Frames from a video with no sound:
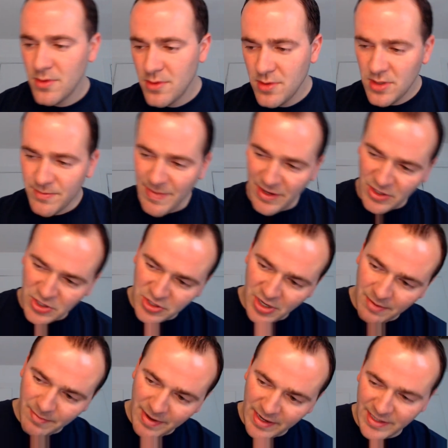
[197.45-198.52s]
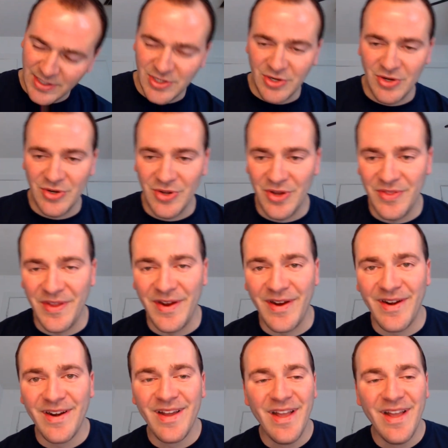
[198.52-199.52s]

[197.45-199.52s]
just making sure that mic is turned on there.